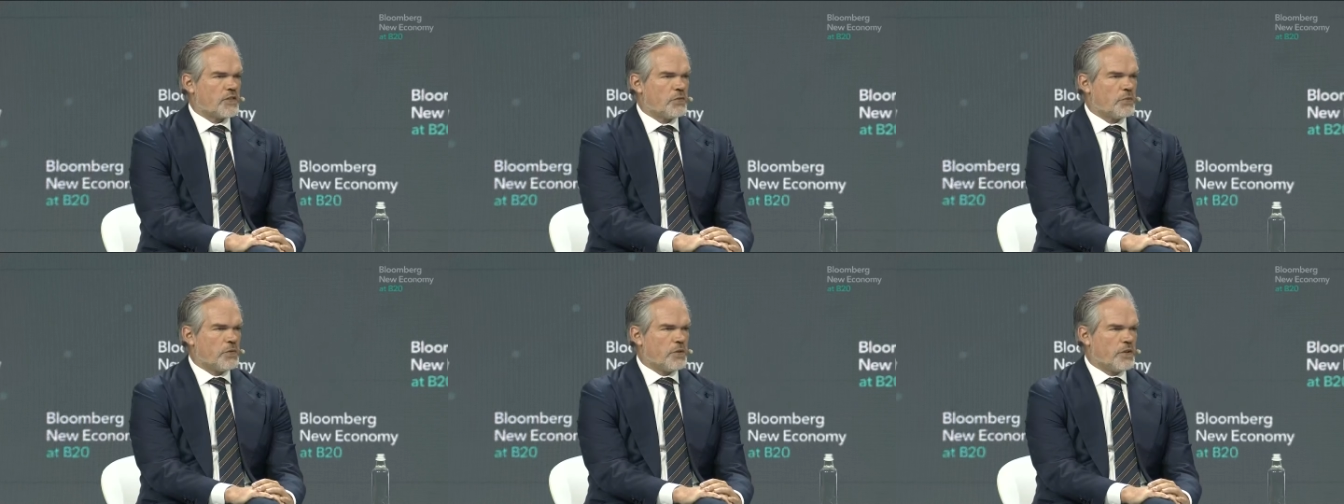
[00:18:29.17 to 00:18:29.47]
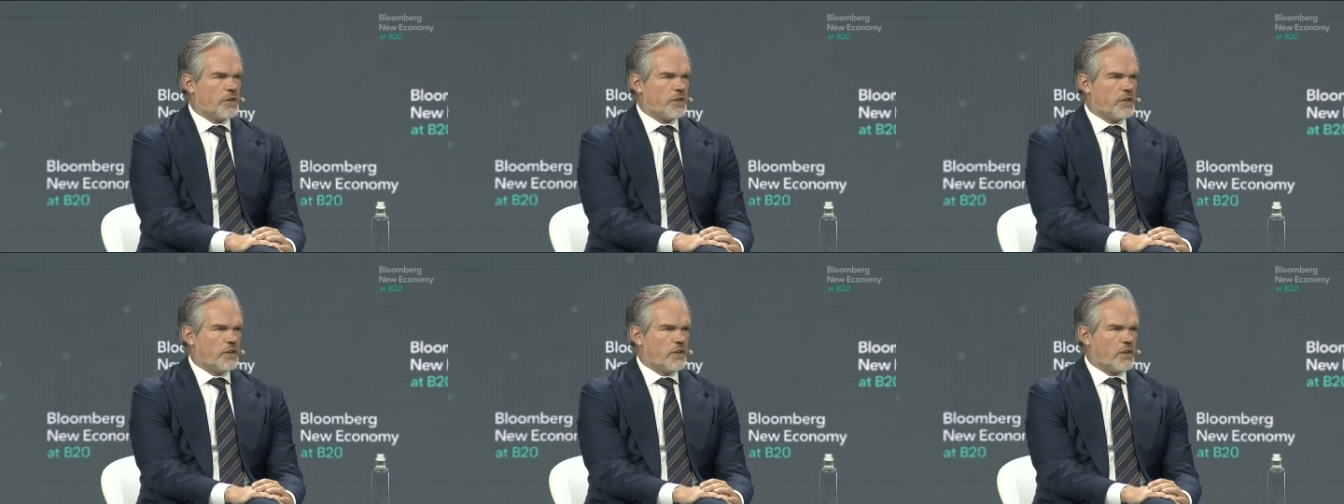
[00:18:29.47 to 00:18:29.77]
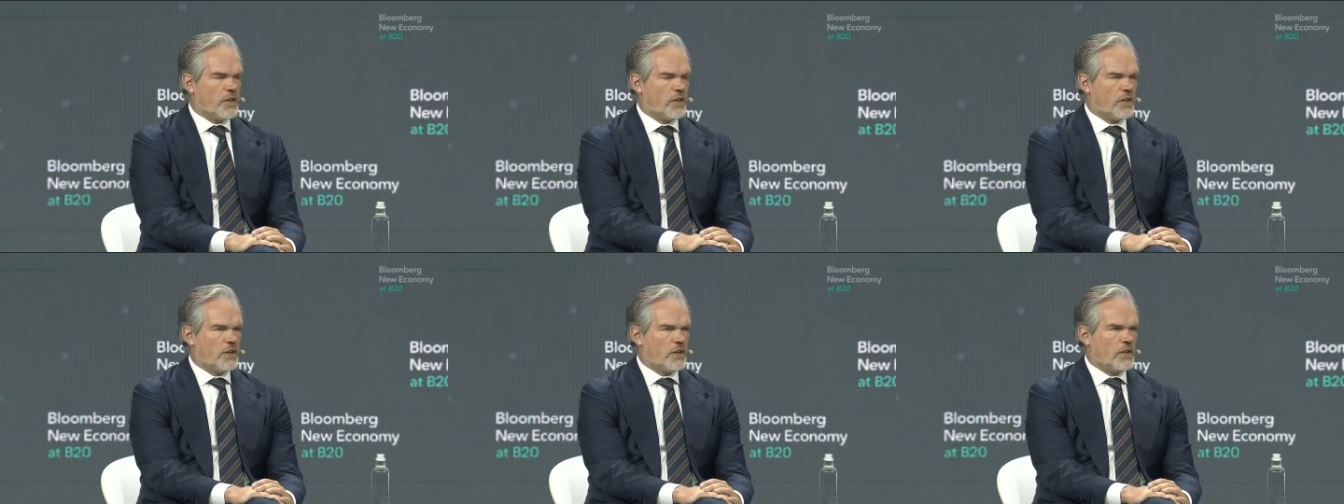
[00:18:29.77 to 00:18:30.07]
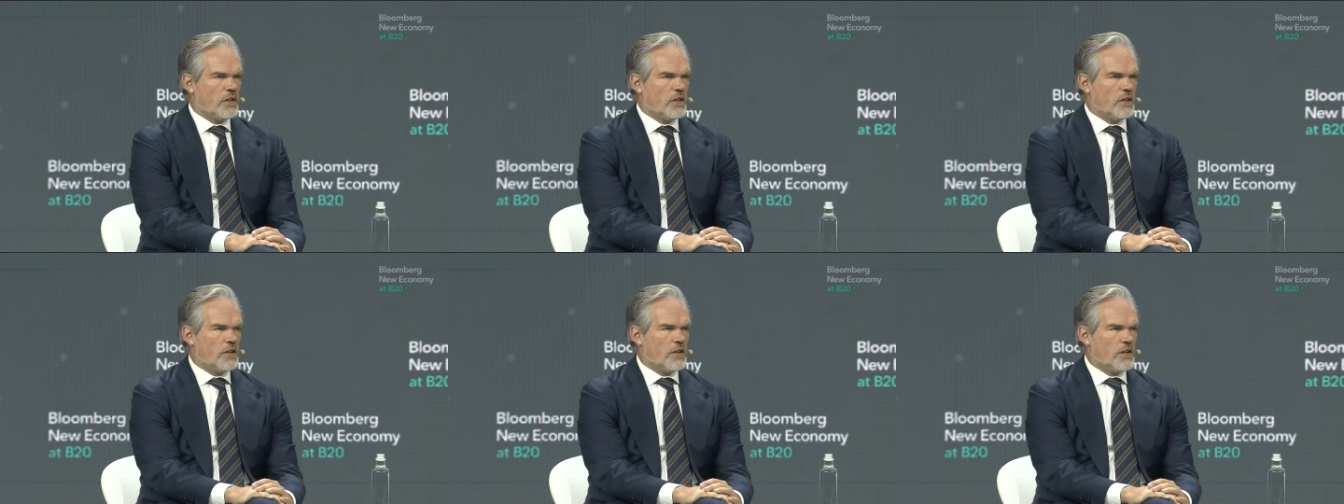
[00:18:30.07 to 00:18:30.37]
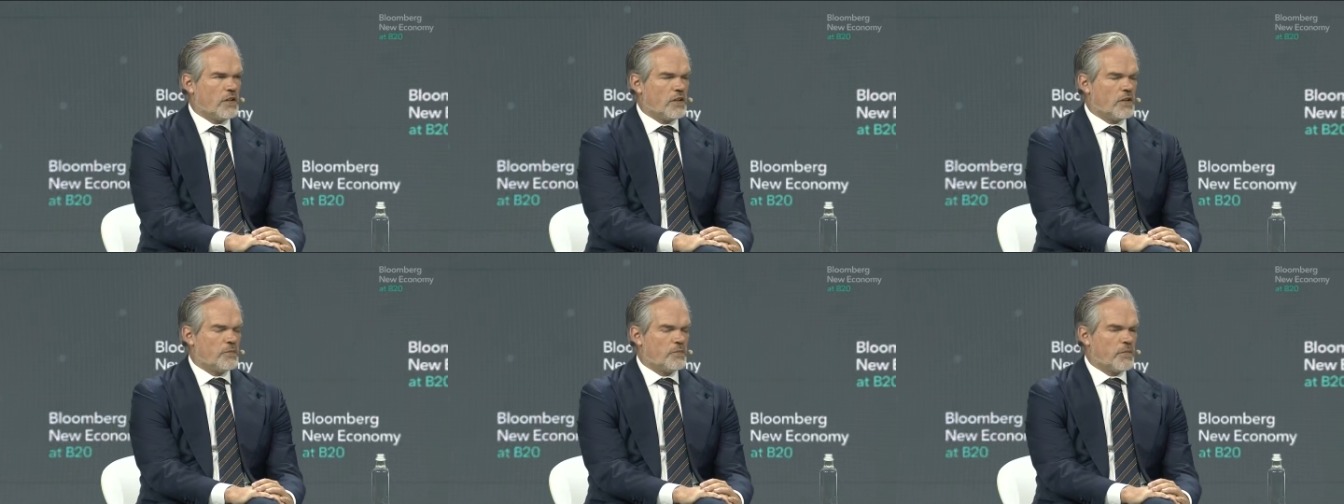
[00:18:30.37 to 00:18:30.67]
with
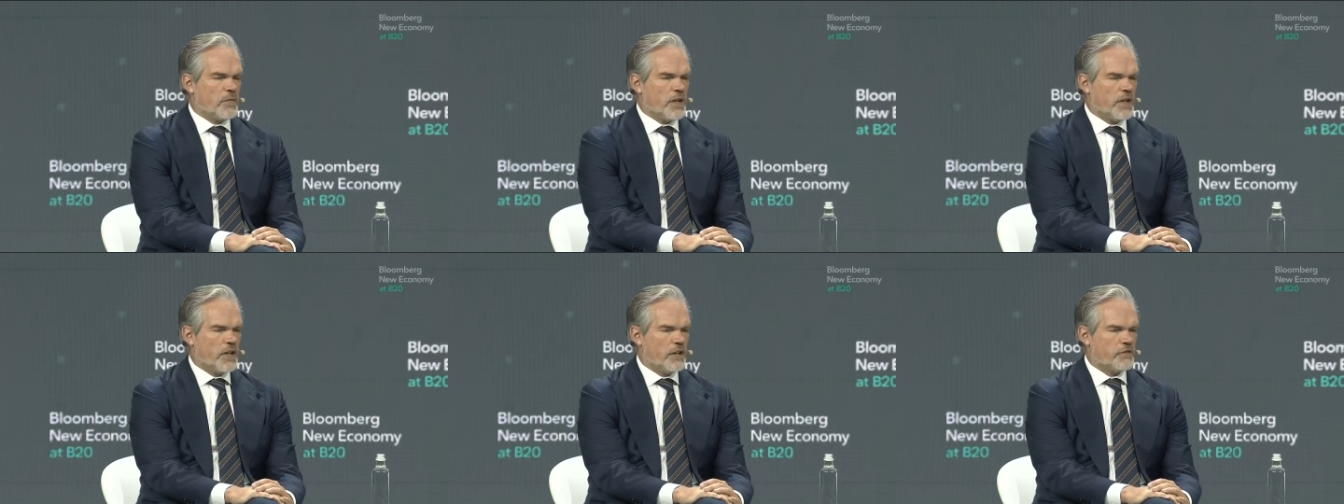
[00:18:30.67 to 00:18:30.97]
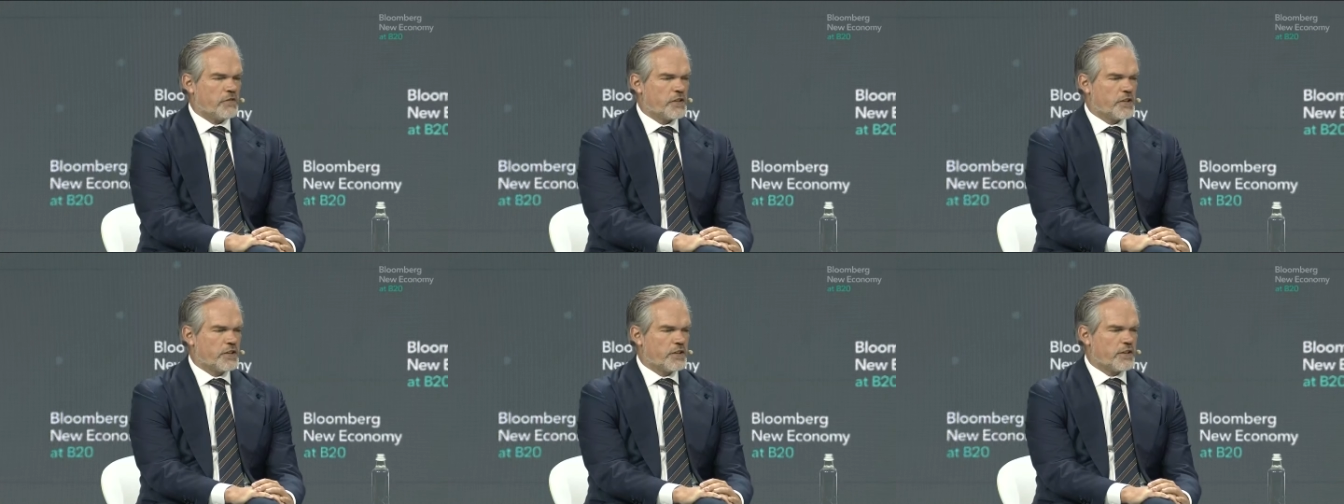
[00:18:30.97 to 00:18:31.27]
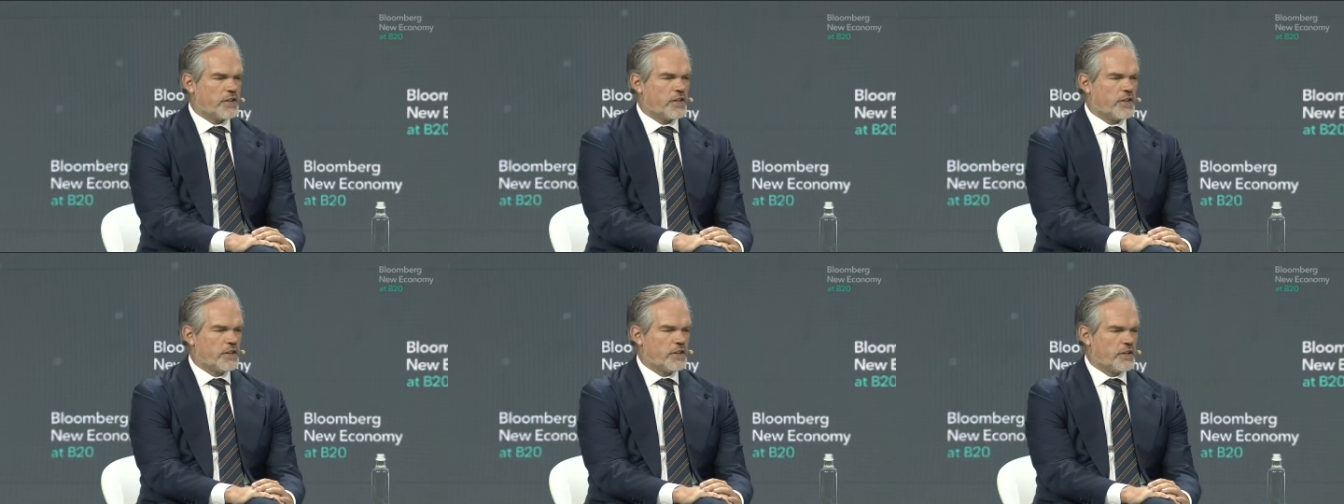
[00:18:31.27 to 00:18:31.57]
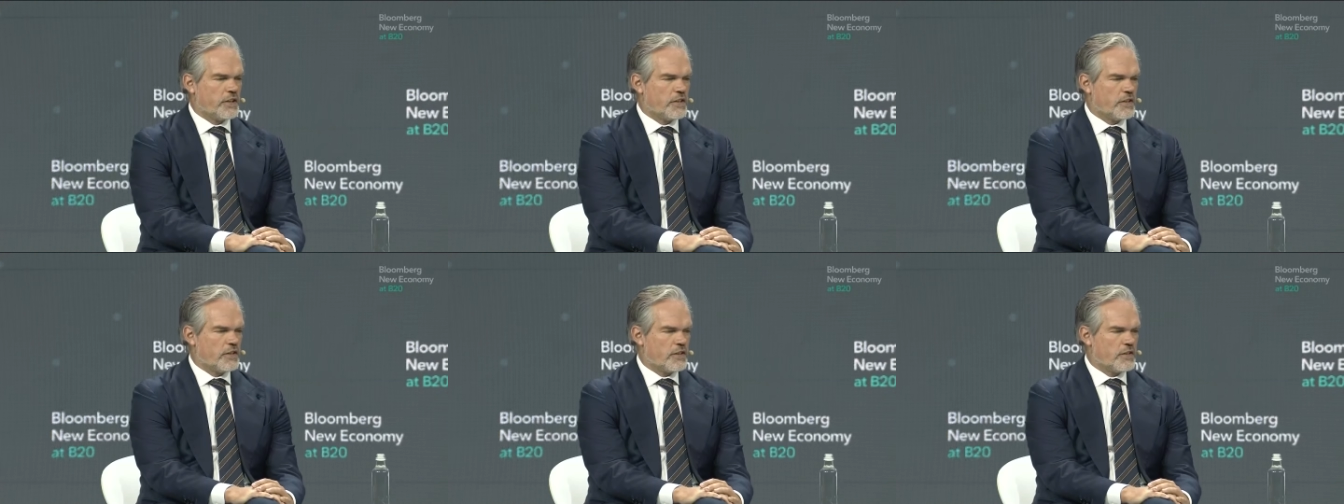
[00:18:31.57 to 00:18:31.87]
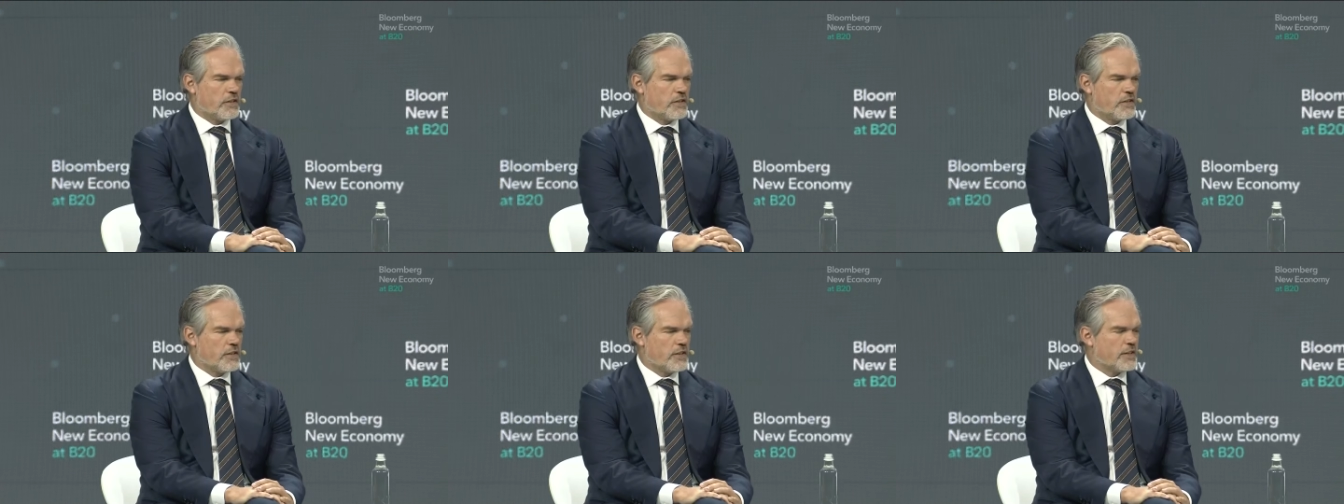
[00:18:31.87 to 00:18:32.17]
having a clear
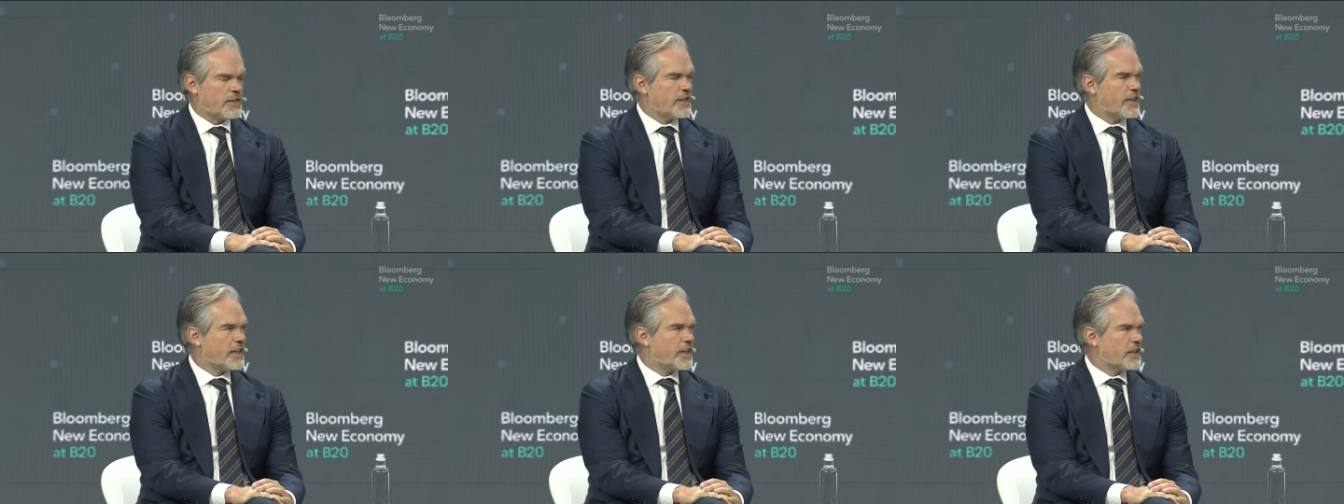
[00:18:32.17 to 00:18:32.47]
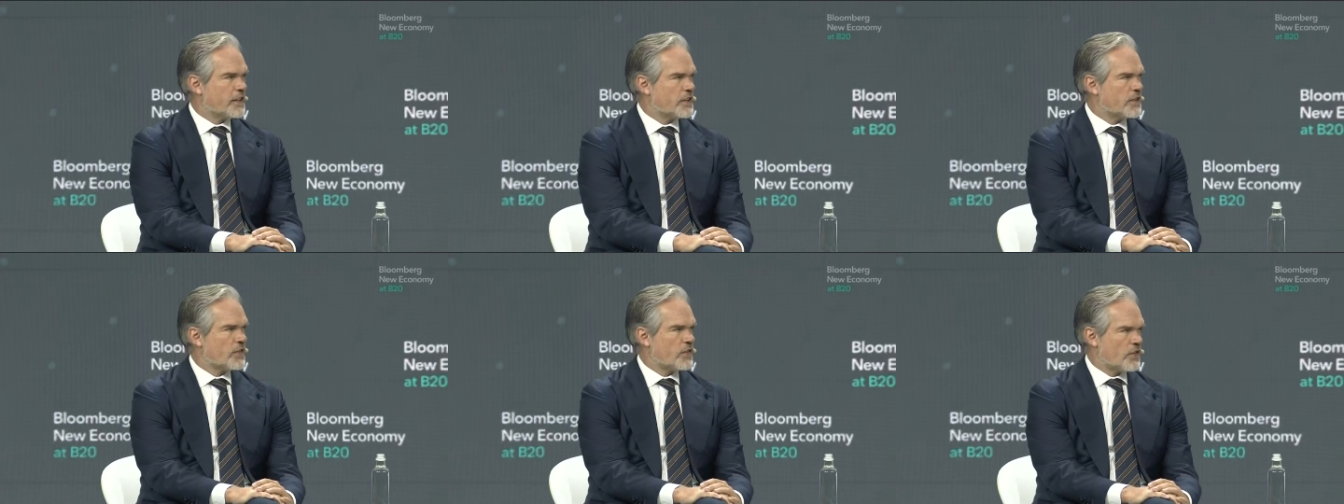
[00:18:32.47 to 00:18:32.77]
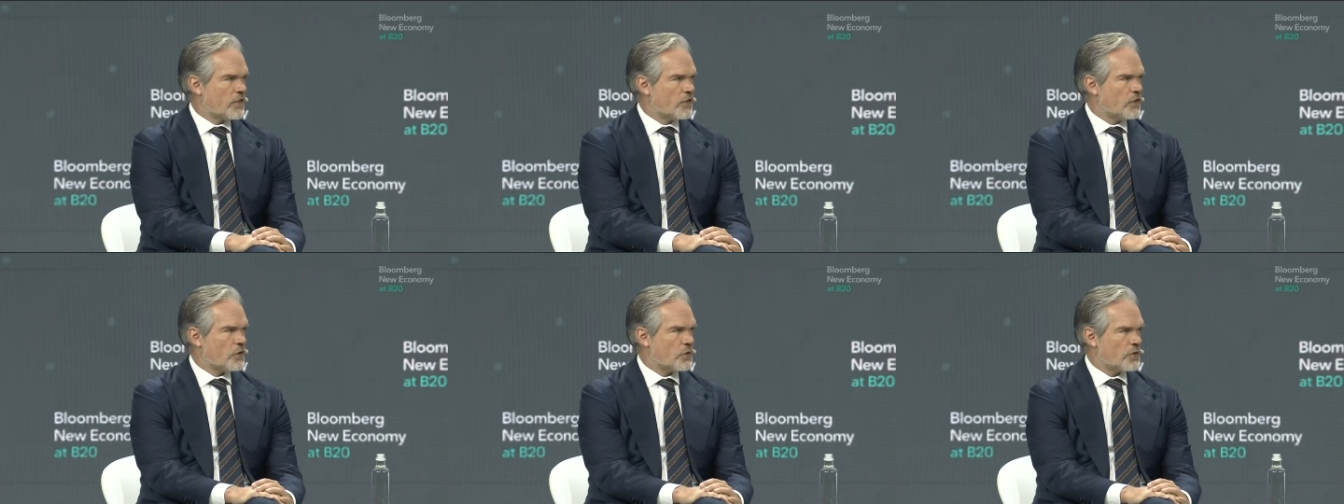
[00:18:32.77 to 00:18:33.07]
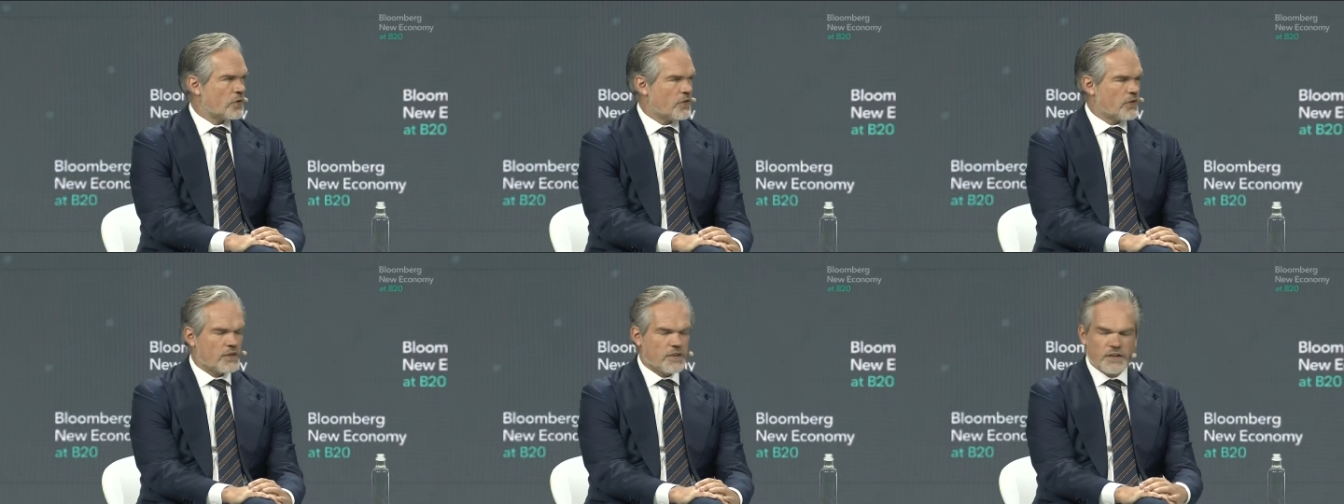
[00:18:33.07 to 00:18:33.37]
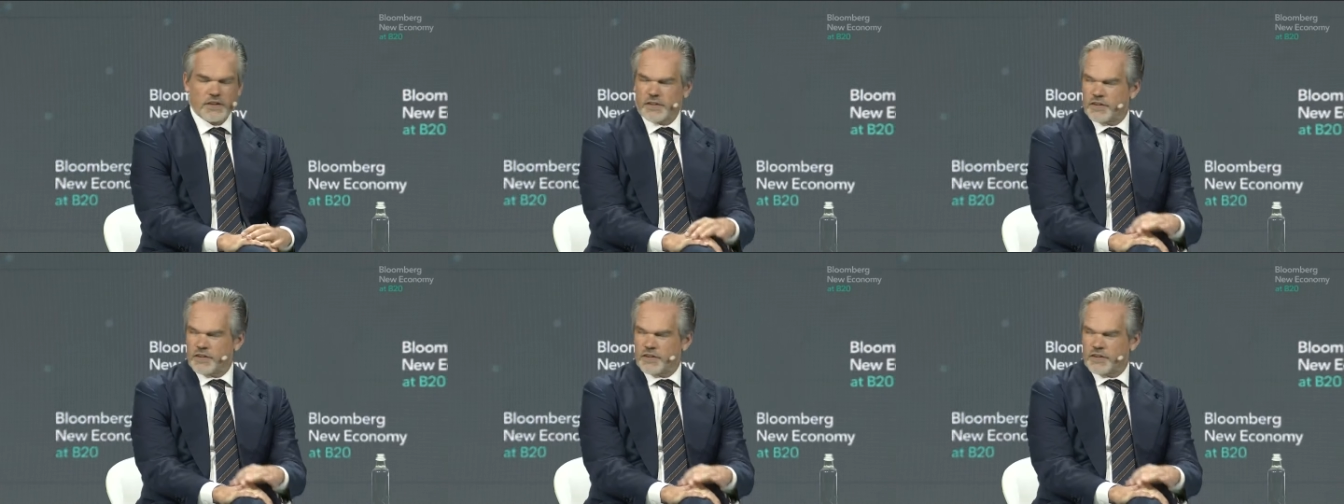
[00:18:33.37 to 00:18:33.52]
guidance and North Star.